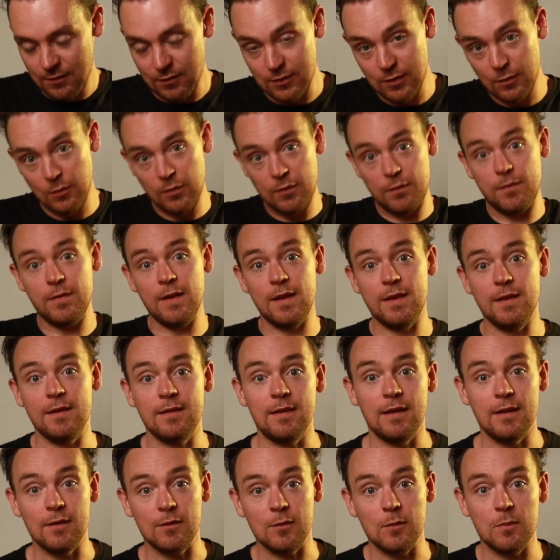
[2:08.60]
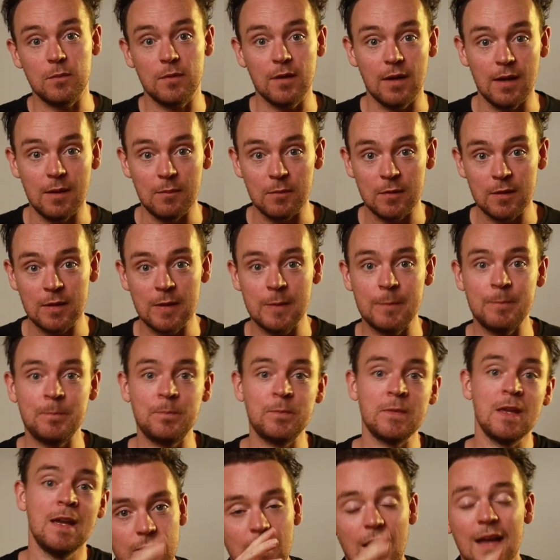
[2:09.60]
that would fit this in sometimes.
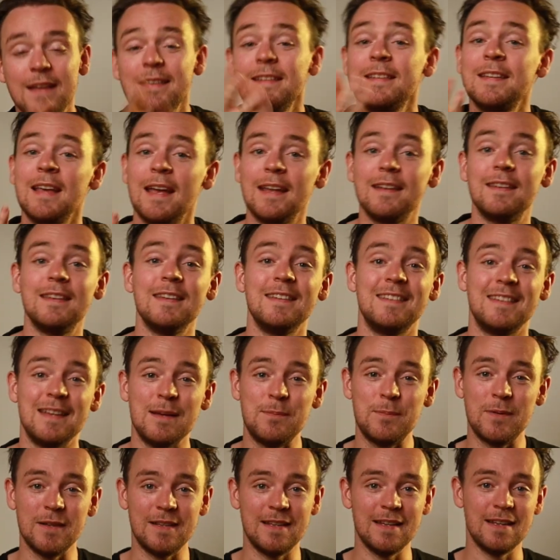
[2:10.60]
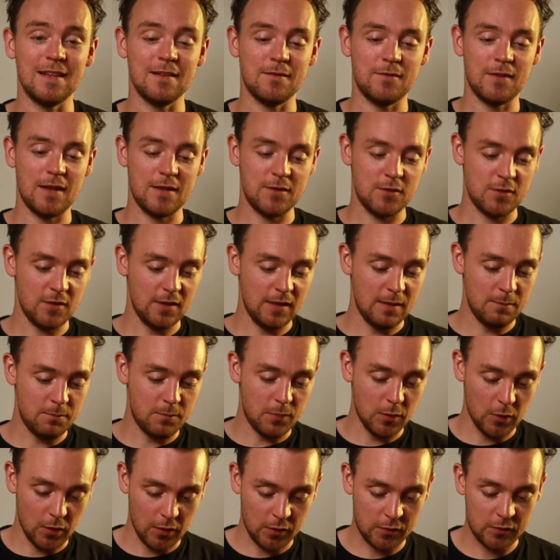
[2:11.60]
As I said, the zipper did eventually
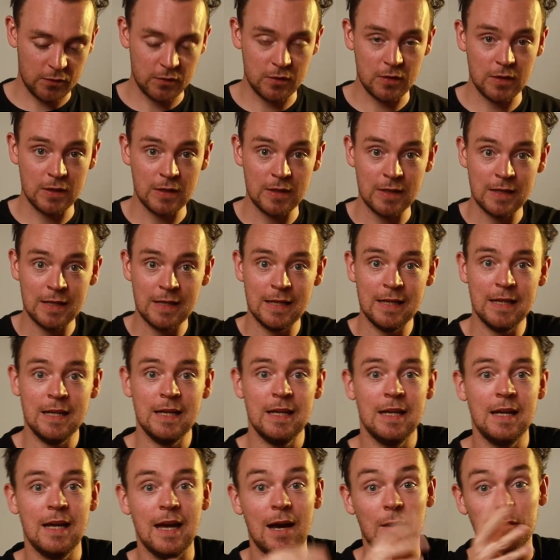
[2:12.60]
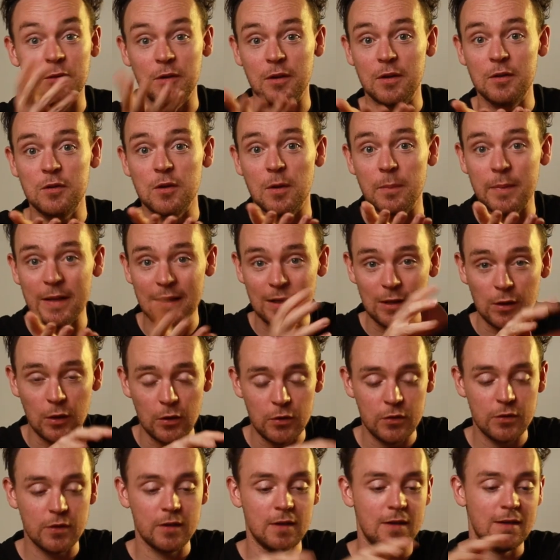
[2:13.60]
bust. I was on a job in
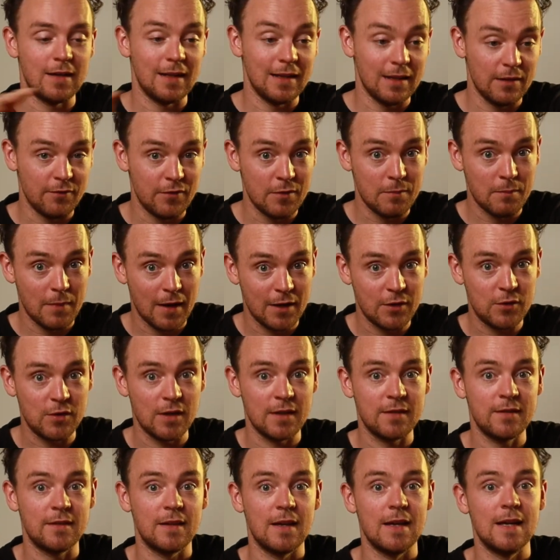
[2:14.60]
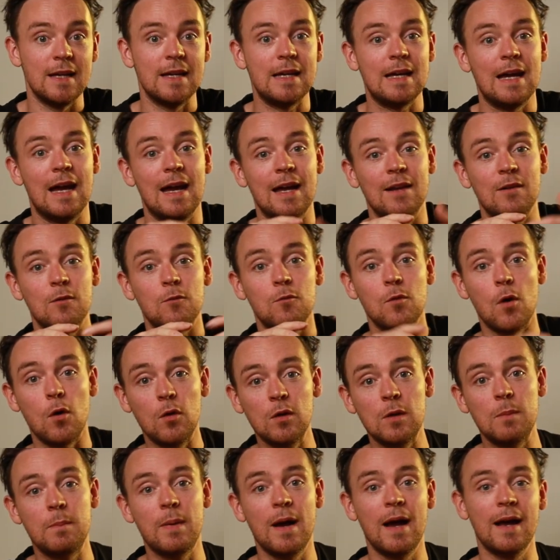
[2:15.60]
London, I lived in Manchester, I had a
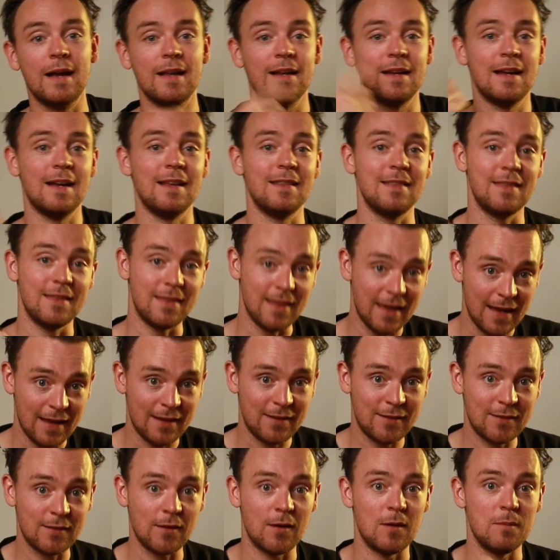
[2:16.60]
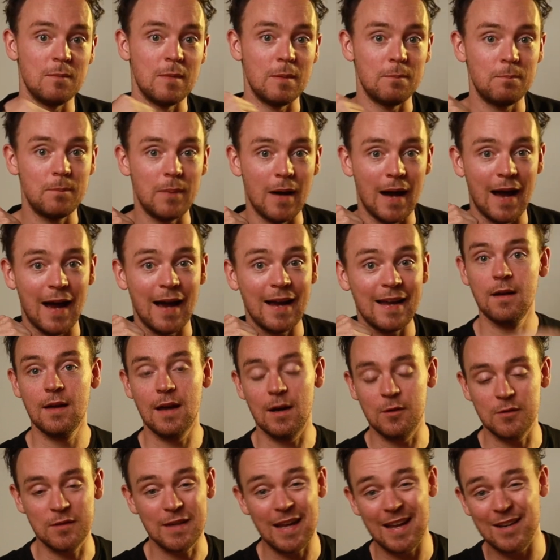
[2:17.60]
roller bag and had this on my back.
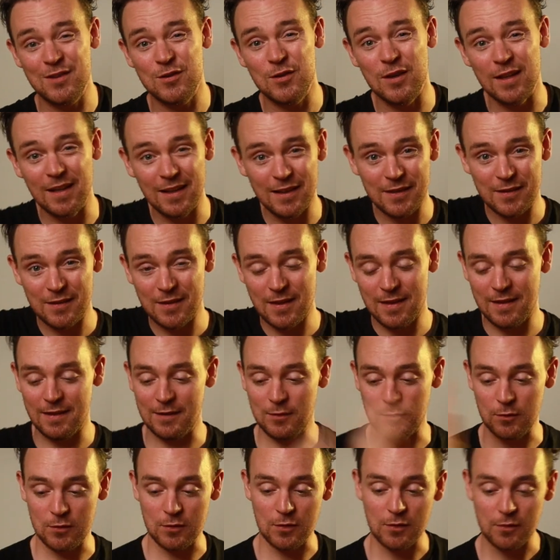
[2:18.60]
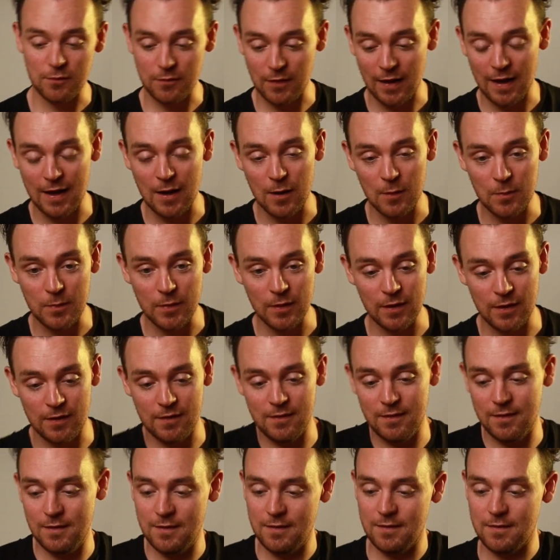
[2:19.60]
I was scared shitless that this would just fly
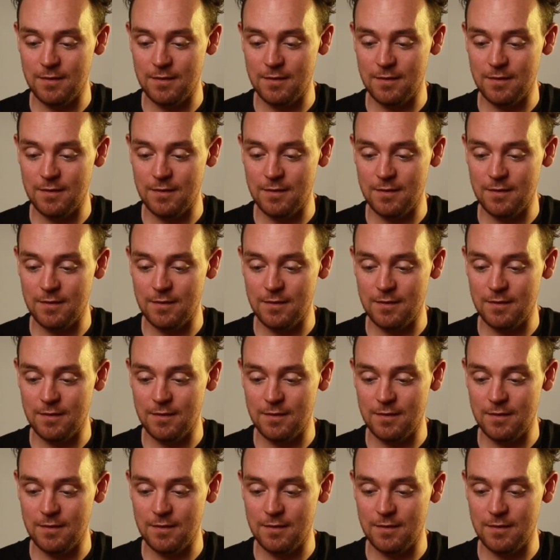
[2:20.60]
open